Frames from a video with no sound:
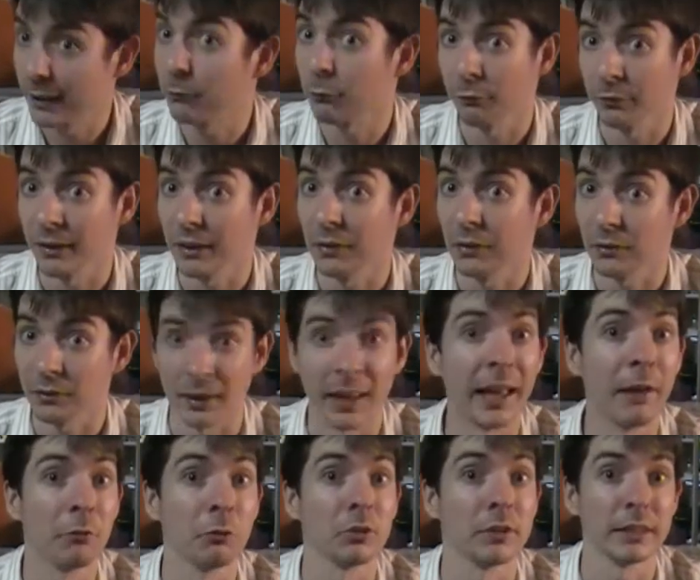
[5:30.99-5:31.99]
It feels
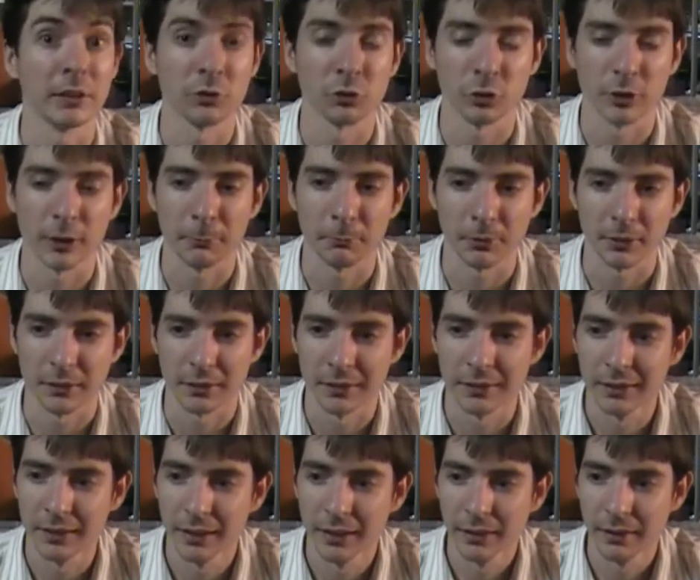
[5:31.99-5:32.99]
heavily scripted.
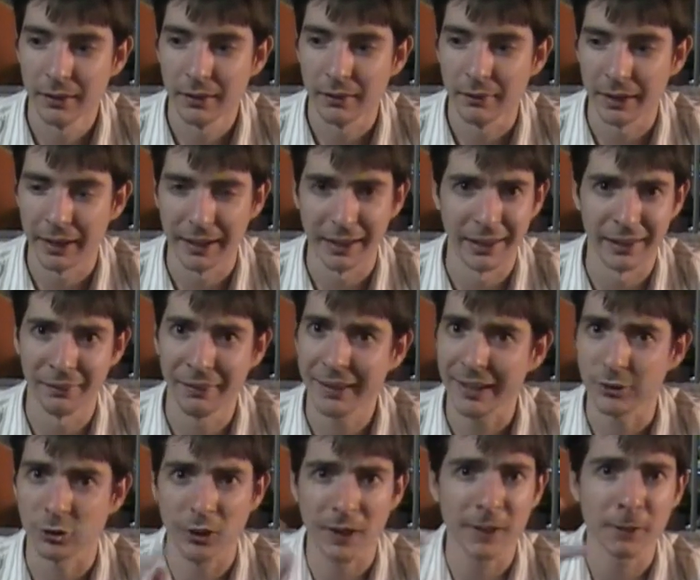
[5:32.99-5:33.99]
In, like,
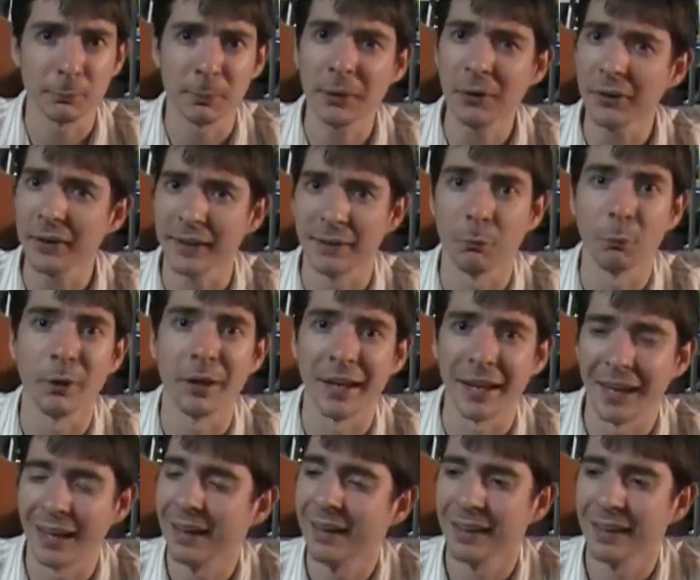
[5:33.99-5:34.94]
a Shakespearean way.